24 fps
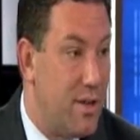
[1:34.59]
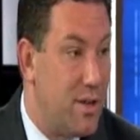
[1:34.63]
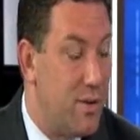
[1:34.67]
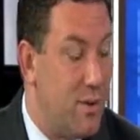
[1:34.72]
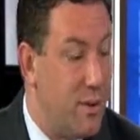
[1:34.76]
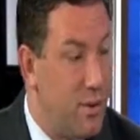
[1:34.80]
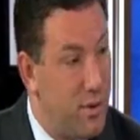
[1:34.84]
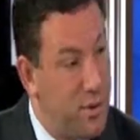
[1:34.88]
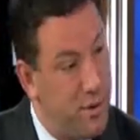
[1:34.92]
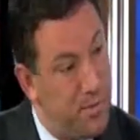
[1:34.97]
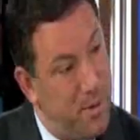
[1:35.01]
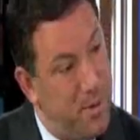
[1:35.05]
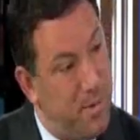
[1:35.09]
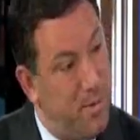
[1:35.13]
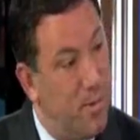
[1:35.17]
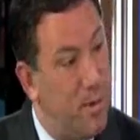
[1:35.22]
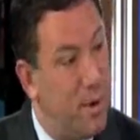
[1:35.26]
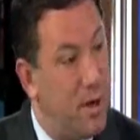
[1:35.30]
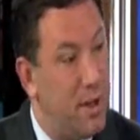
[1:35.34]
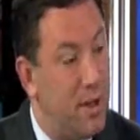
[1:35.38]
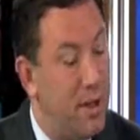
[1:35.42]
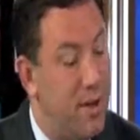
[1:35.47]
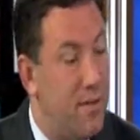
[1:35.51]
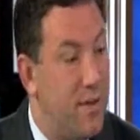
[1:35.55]
schools, people
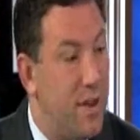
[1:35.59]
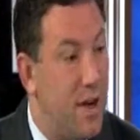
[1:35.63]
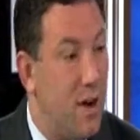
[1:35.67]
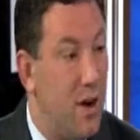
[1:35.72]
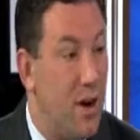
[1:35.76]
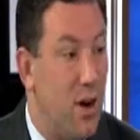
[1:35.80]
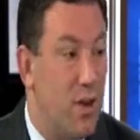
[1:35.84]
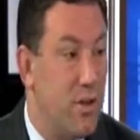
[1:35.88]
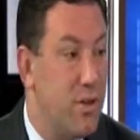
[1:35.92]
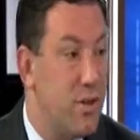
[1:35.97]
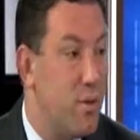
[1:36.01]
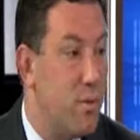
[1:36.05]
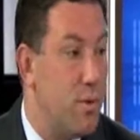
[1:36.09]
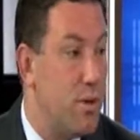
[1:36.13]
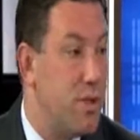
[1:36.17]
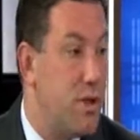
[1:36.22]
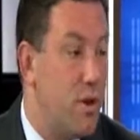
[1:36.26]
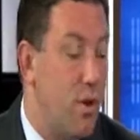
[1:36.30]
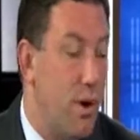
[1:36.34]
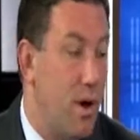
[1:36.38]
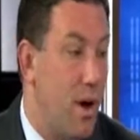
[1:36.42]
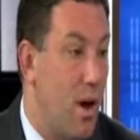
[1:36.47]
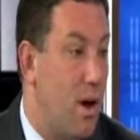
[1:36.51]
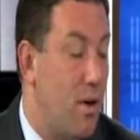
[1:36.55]
want to live there, and also what's
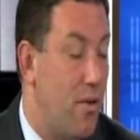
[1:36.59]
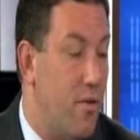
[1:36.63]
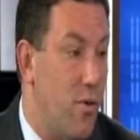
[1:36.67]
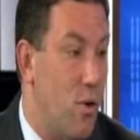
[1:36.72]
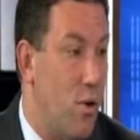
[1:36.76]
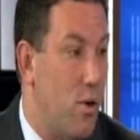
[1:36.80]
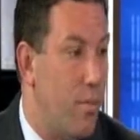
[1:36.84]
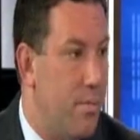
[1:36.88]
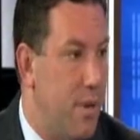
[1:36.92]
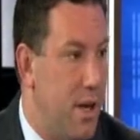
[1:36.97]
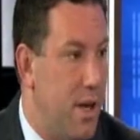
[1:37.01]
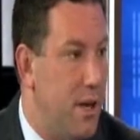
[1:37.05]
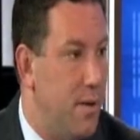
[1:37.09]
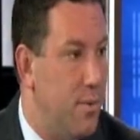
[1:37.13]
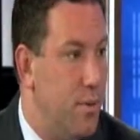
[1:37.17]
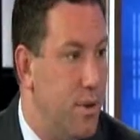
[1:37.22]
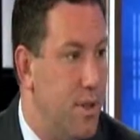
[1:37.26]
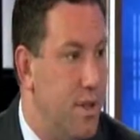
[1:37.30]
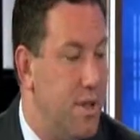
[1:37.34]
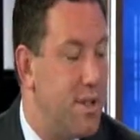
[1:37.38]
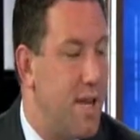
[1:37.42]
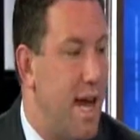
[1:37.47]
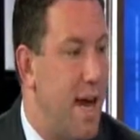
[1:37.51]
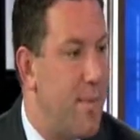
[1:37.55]
going on at Fort Meade right. with
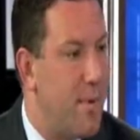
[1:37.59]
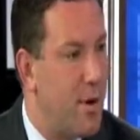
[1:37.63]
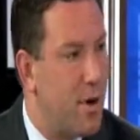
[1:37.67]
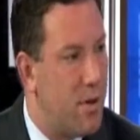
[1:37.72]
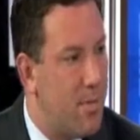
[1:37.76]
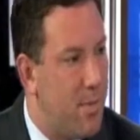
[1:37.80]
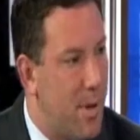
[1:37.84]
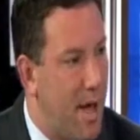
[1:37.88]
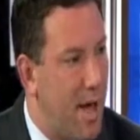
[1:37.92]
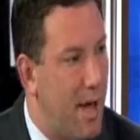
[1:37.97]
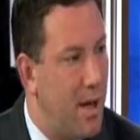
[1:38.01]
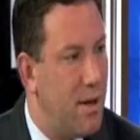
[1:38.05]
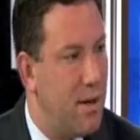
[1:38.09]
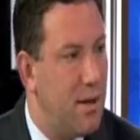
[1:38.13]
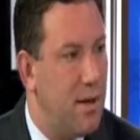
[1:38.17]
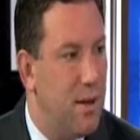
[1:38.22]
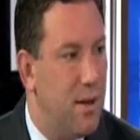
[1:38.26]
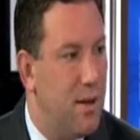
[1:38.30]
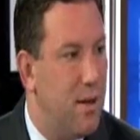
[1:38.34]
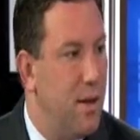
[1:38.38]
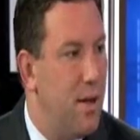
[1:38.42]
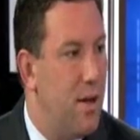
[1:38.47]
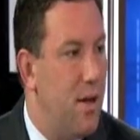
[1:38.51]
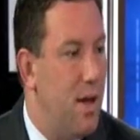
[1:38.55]
the Cyber Command
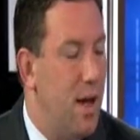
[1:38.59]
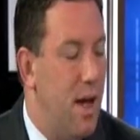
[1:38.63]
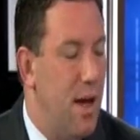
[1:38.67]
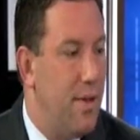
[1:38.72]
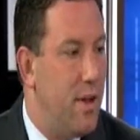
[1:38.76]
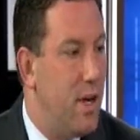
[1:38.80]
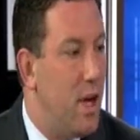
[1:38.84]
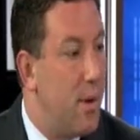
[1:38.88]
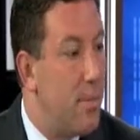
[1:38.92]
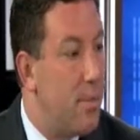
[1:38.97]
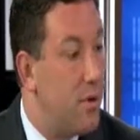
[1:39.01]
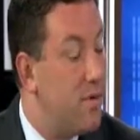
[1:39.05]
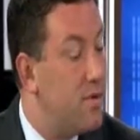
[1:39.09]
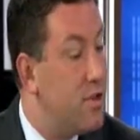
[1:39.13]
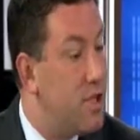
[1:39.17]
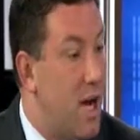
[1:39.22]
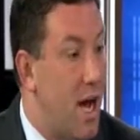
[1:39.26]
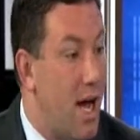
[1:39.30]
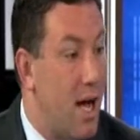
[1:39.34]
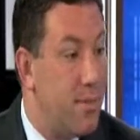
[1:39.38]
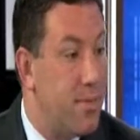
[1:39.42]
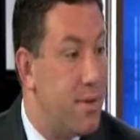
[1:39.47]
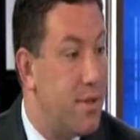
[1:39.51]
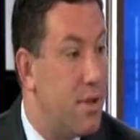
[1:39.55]
and, and the number of
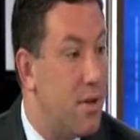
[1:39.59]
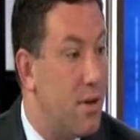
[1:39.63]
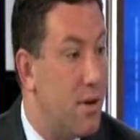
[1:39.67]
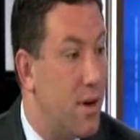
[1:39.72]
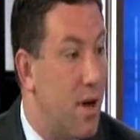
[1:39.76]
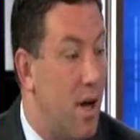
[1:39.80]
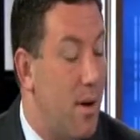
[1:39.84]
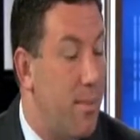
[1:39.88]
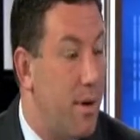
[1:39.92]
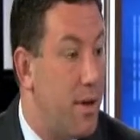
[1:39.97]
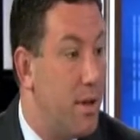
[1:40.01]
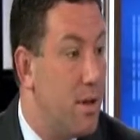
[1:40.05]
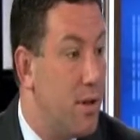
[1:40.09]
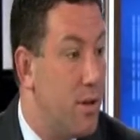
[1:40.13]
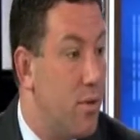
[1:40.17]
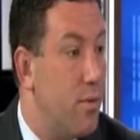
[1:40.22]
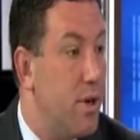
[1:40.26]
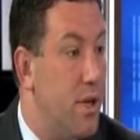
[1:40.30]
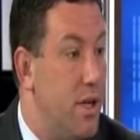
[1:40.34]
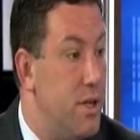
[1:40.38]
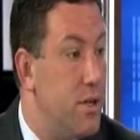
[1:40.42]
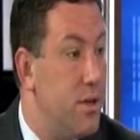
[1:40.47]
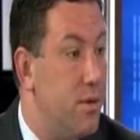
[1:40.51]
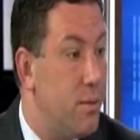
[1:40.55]
jobs that are coming mm -hmm. to mm-hmm.
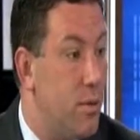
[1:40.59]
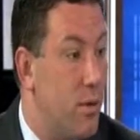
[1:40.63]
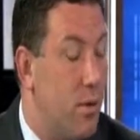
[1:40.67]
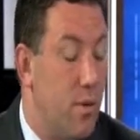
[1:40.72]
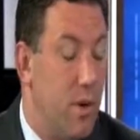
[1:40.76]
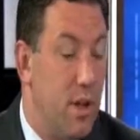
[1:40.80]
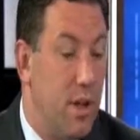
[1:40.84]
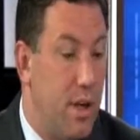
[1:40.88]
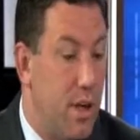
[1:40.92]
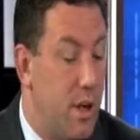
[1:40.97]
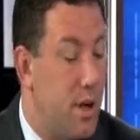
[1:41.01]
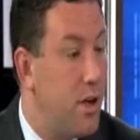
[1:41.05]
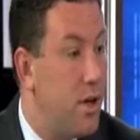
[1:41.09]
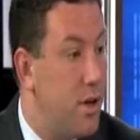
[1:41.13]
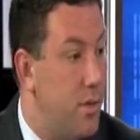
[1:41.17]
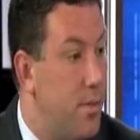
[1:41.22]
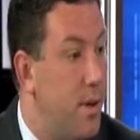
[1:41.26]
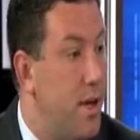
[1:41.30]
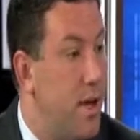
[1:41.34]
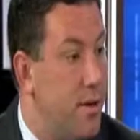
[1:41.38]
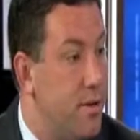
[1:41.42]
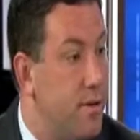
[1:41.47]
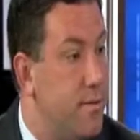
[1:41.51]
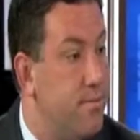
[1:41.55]
the region. We're really in a good
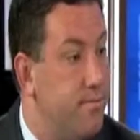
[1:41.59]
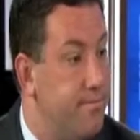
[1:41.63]
place.